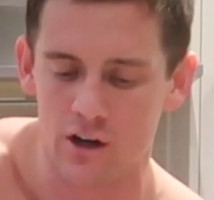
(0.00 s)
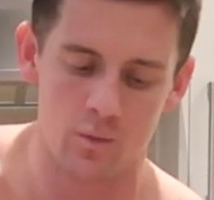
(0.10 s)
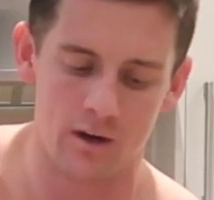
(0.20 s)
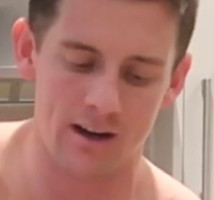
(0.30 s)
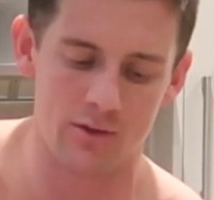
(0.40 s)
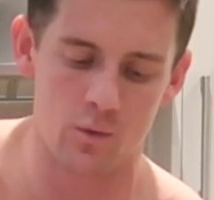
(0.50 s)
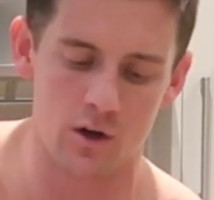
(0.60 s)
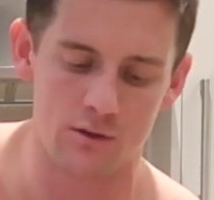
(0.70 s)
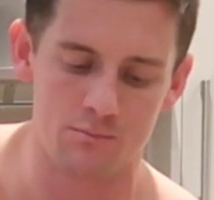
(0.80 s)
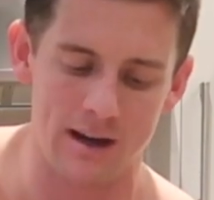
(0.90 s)
We're going to have the
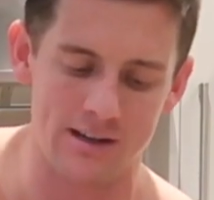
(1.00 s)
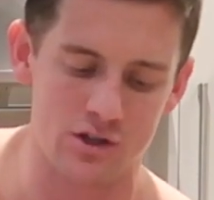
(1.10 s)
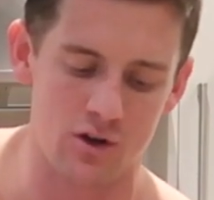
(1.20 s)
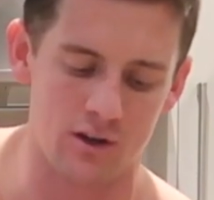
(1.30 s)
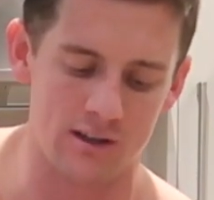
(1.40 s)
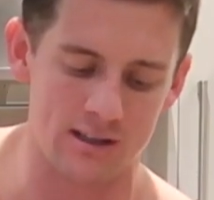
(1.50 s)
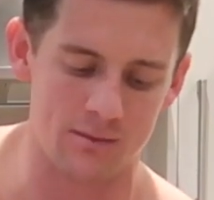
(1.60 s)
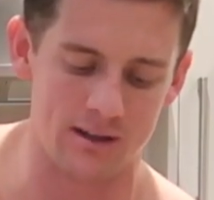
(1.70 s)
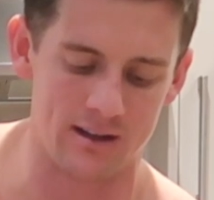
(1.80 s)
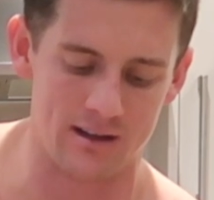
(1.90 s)
world's best chocolates in a
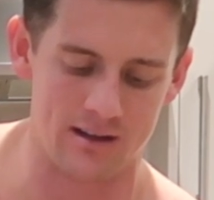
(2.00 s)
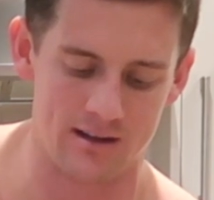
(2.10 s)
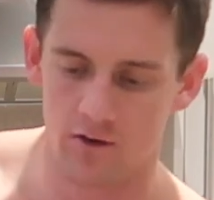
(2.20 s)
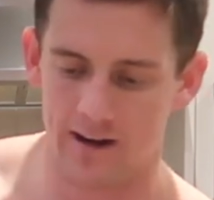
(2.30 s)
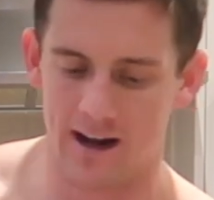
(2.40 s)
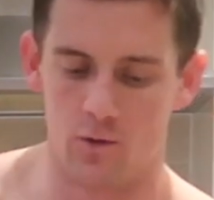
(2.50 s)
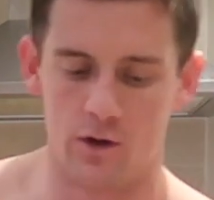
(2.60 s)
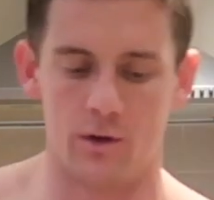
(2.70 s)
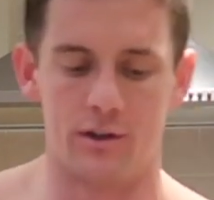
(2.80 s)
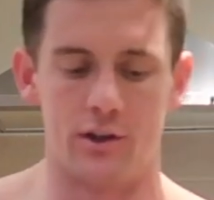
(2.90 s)
minute. Right, now
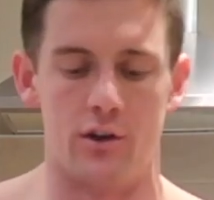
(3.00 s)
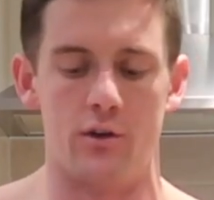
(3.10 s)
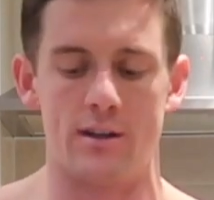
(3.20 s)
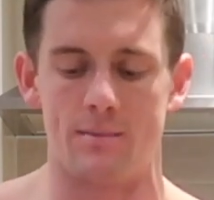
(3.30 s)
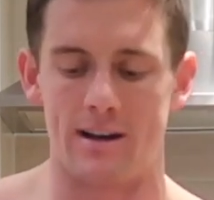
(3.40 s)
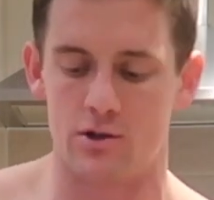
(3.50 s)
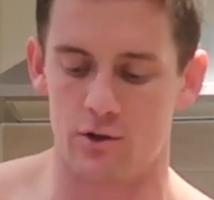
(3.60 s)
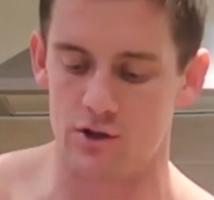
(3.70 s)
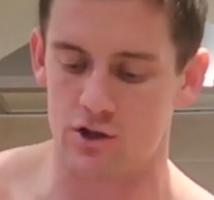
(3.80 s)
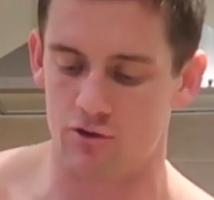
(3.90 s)
what you want to do is make sure
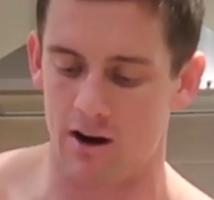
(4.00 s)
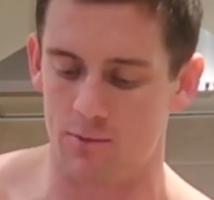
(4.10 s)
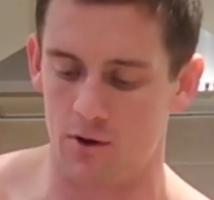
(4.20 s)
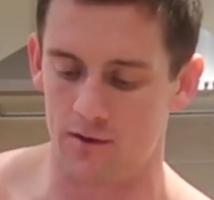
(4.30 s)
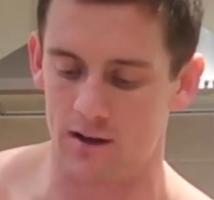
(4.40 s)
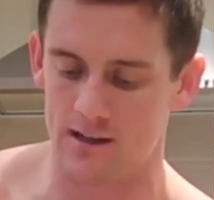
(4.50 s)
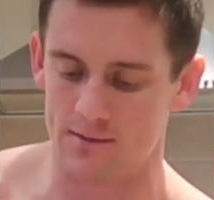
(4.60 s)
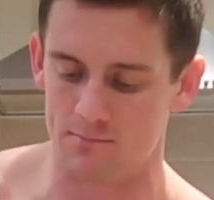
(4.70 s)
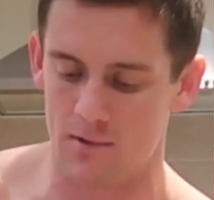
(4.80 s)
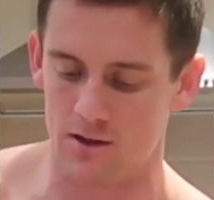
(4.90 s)
that you scrape off as
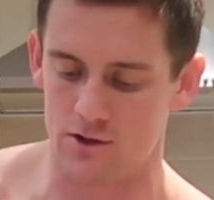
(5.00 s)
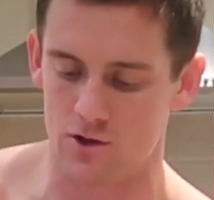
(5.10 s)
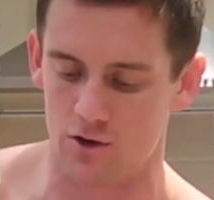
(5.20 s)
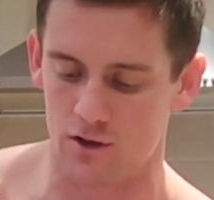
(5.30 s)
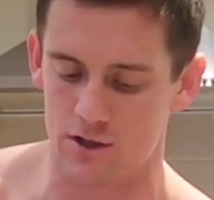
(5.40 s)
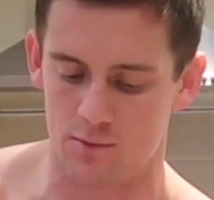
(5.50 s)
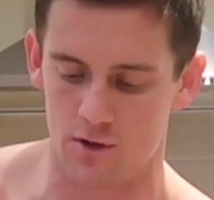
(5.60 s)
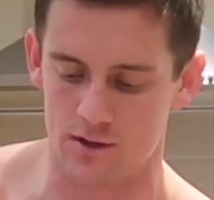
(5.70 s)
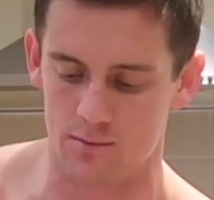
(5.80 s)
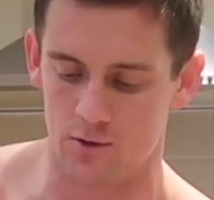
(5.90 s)
much chocolate as
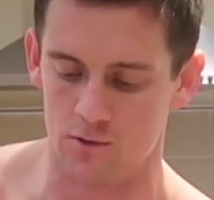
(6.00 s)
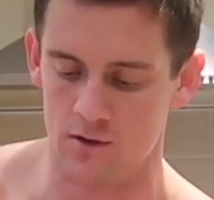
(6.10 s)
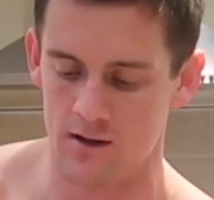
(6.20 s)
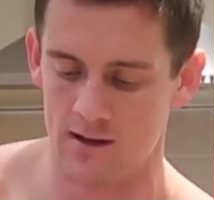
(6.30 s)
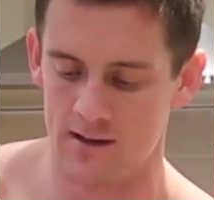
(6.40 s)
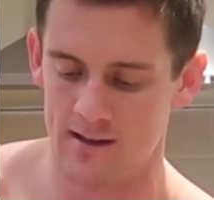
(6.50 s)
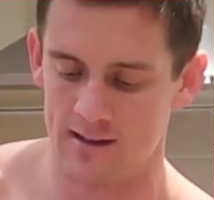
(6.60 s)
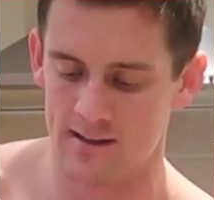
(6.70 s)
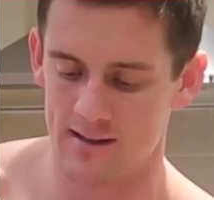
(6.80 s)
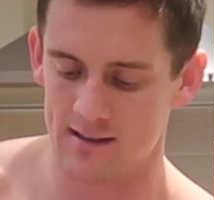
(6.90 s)
possible
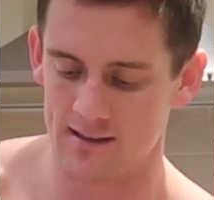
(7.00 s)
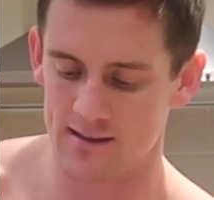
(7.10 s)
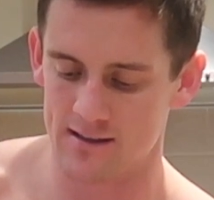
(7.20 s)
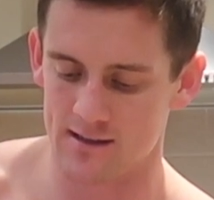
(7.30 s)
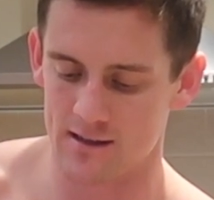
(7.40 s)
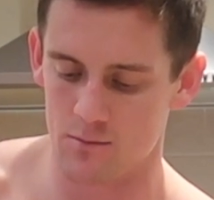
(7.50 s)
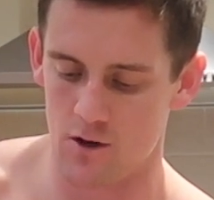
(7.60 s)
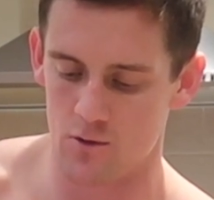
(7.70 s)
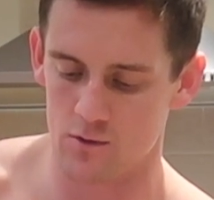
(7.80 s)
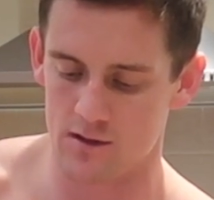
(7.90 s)
so the
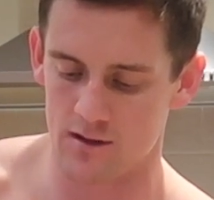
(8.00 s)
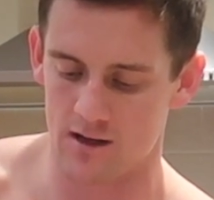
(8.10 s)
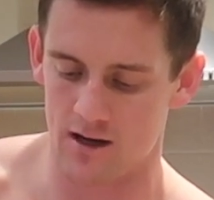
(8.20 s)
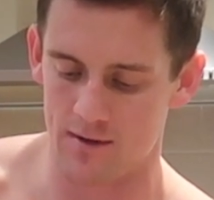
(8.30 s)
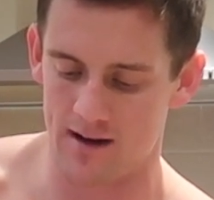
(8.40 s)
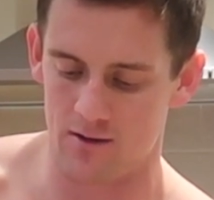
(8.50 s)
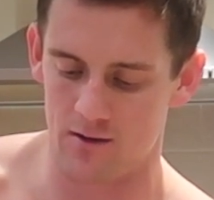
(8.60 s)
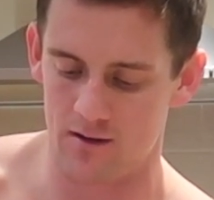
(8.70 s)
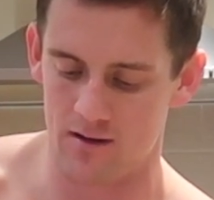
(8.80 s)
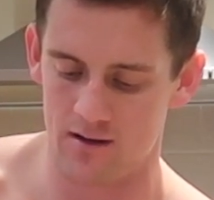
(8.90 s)
moulds come
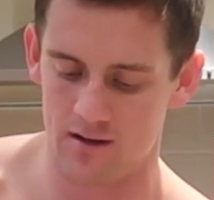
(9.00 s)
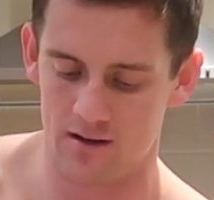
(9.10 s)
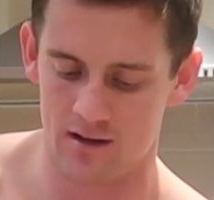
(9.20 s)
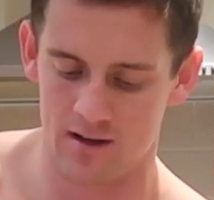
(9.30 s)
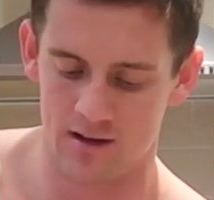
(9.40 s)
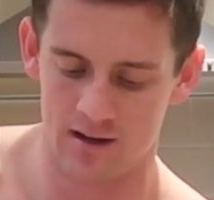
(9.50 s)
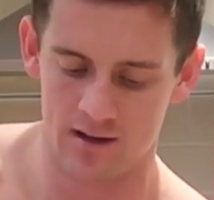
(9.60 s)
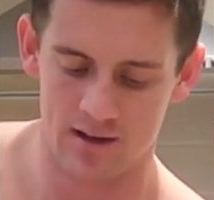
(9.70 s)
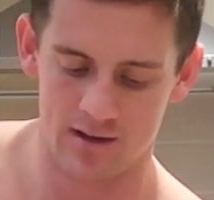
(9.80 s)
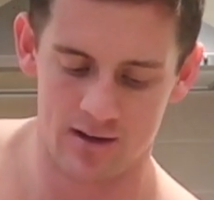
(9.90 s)
out
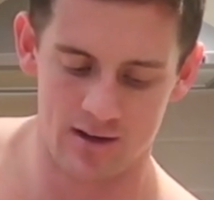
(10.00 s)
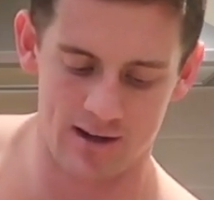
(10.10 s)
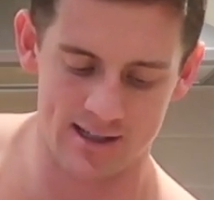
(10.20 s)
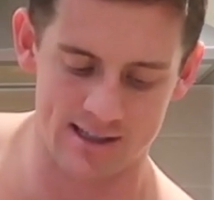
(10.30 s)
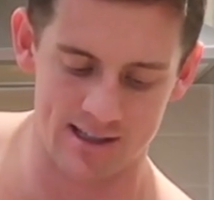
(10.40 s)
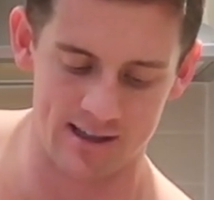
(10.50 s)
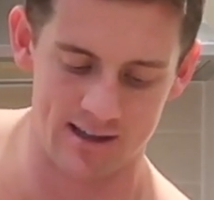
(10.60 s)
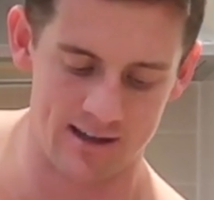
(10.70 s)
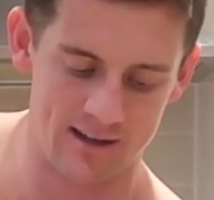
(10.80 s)
nicely.